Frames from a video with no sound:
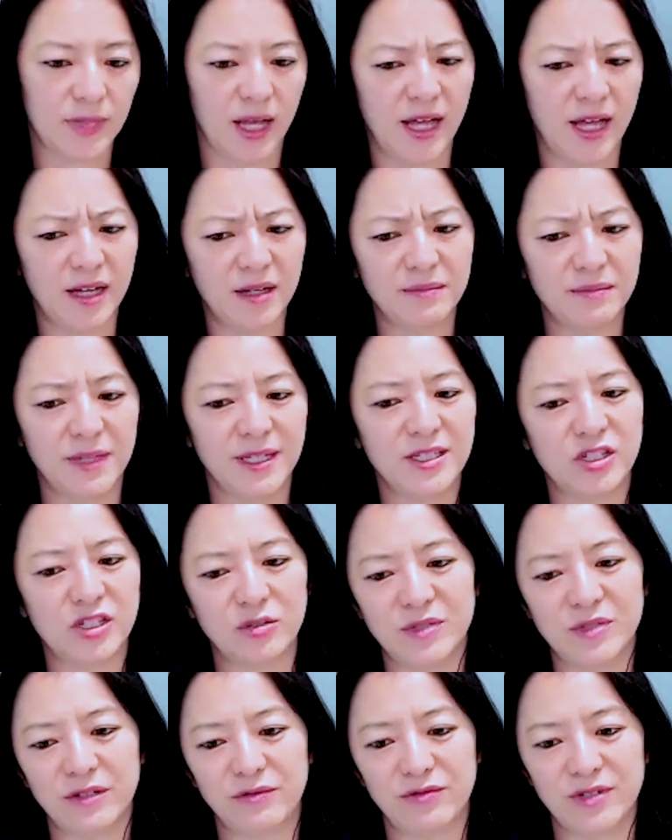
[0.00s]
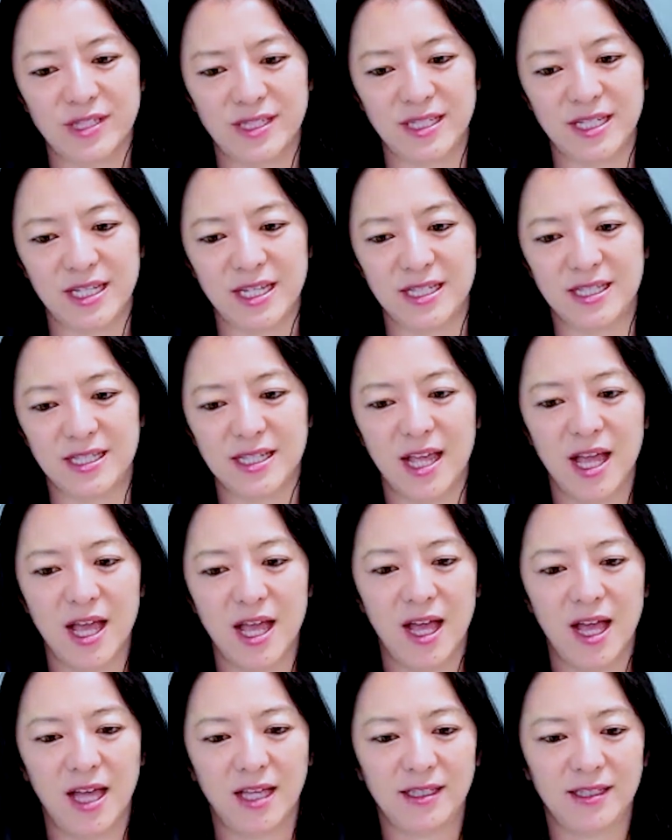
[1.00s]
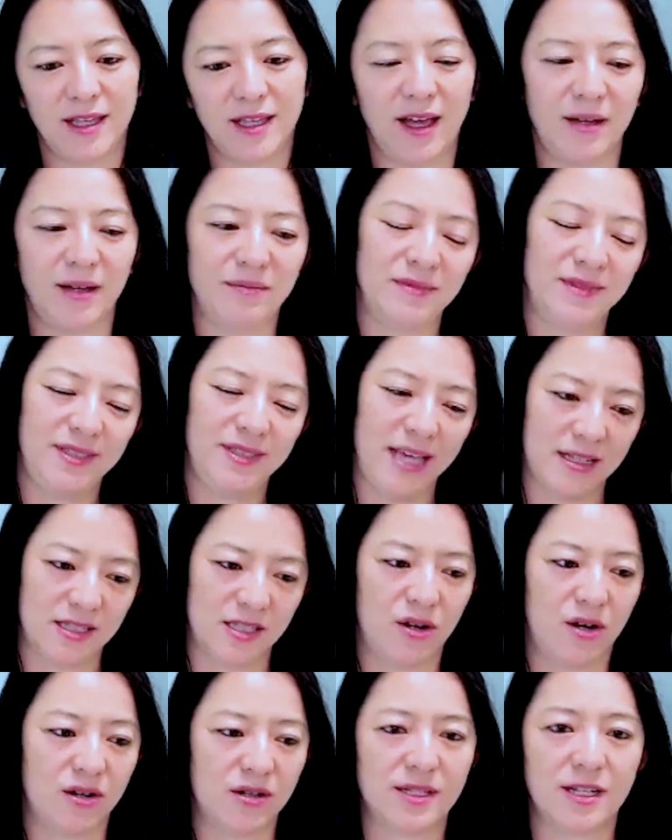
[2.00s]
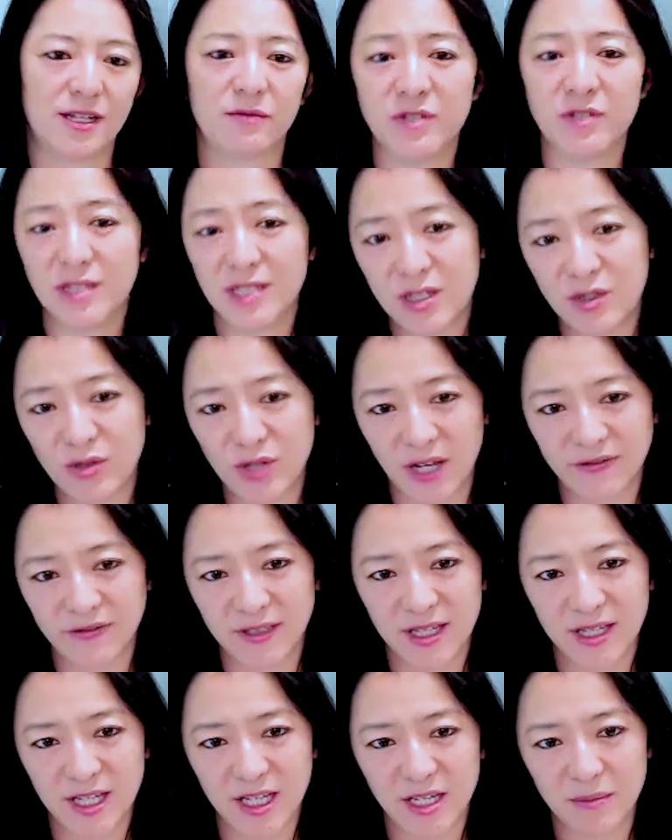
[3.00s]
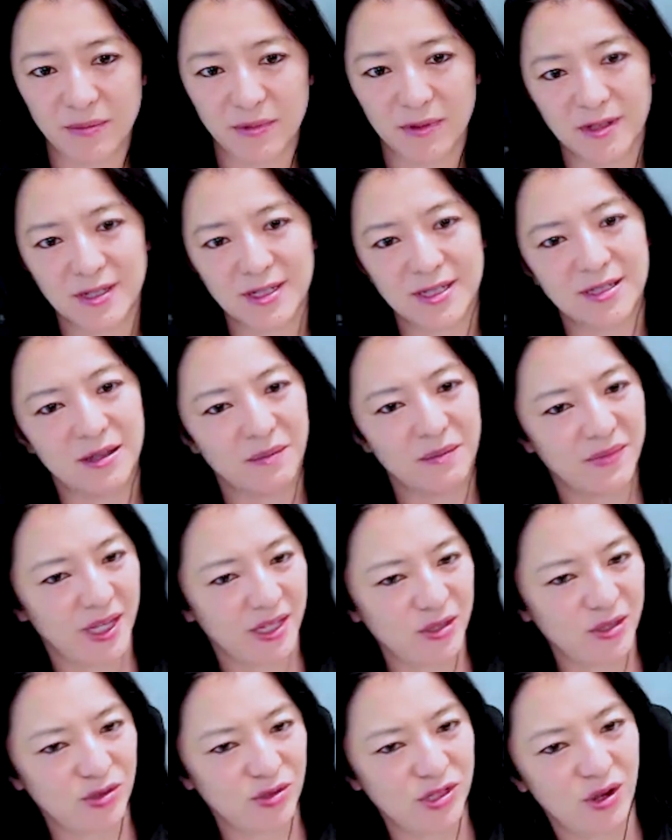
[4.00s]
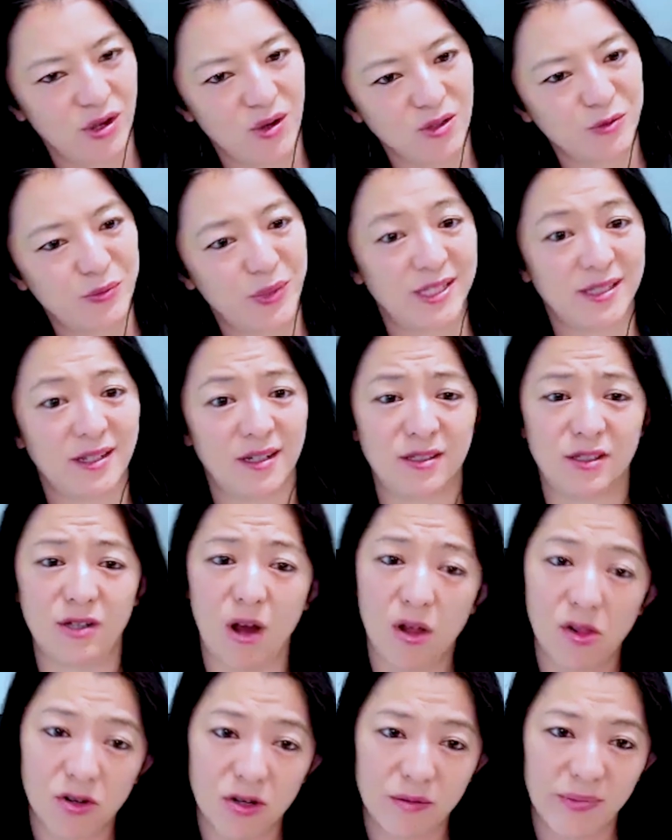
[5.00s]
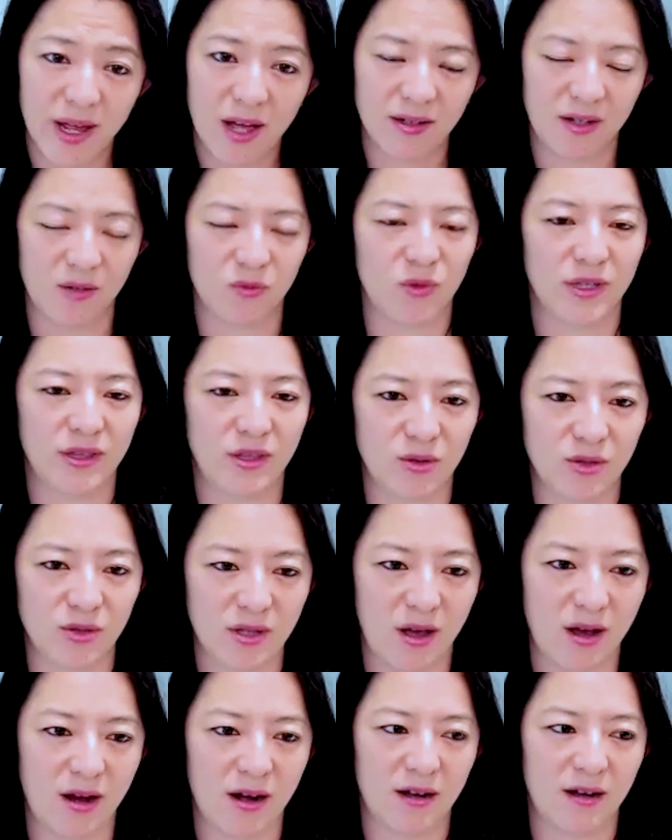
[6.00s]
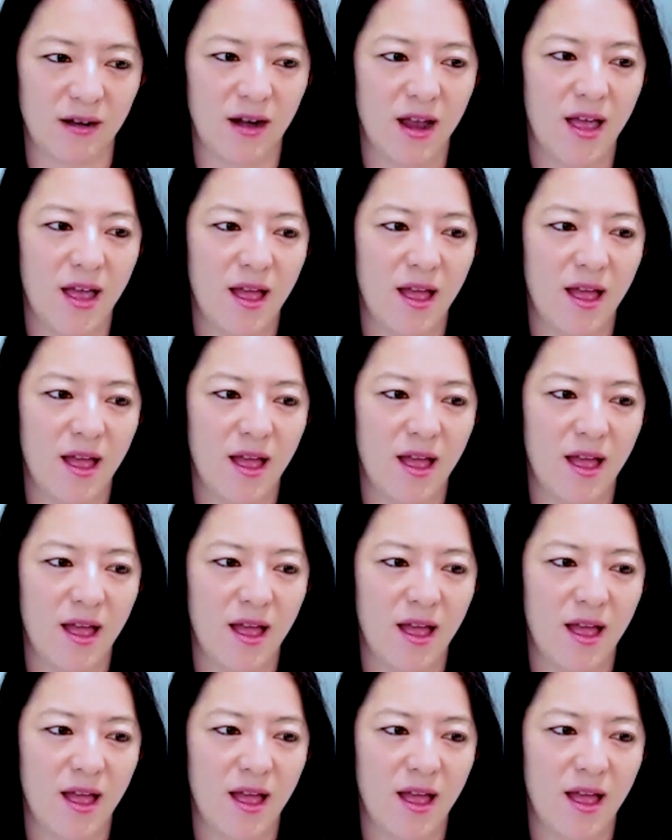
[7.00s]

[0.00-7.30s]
Um, in terms of receipts, um, yes, there are some receipts you have to keep, some that you don't based on dollar amount and what those are.